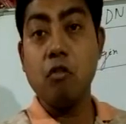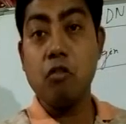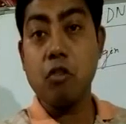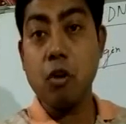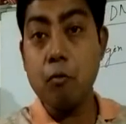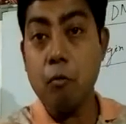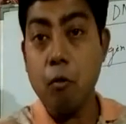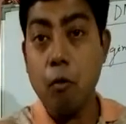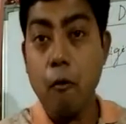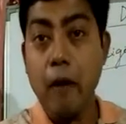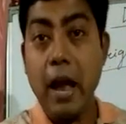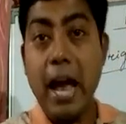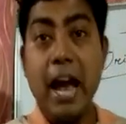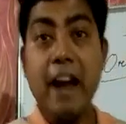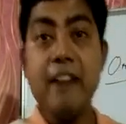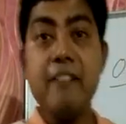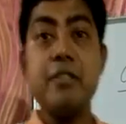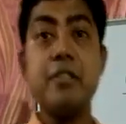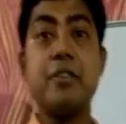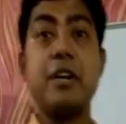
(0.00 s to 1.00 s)
From
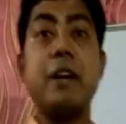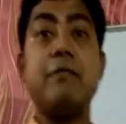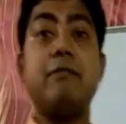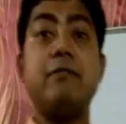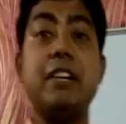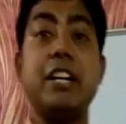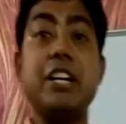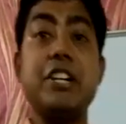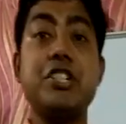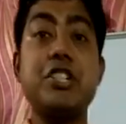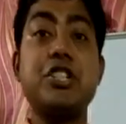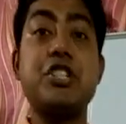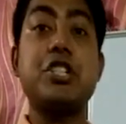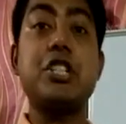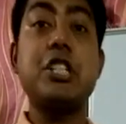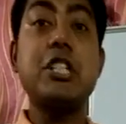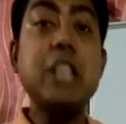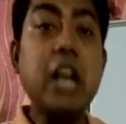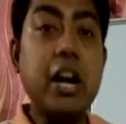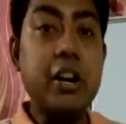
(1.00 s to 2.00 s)
where the replication
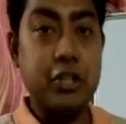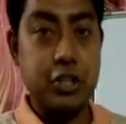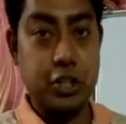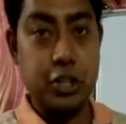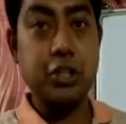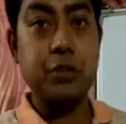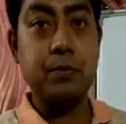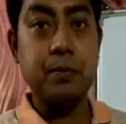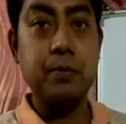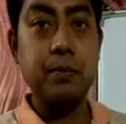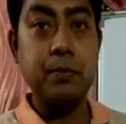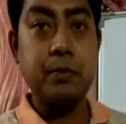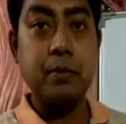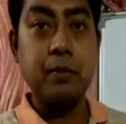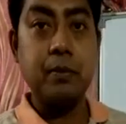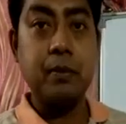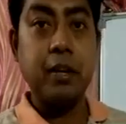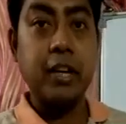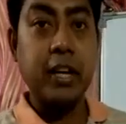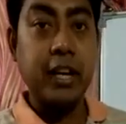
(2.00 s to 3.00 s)
start.
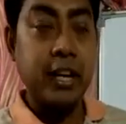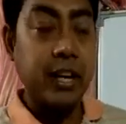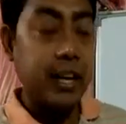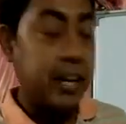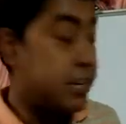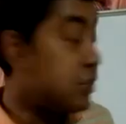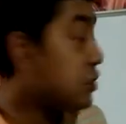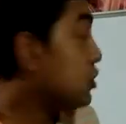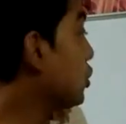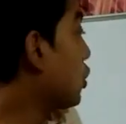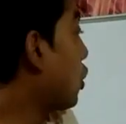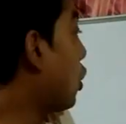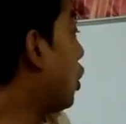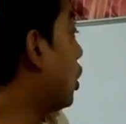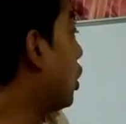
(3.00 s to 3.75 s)
It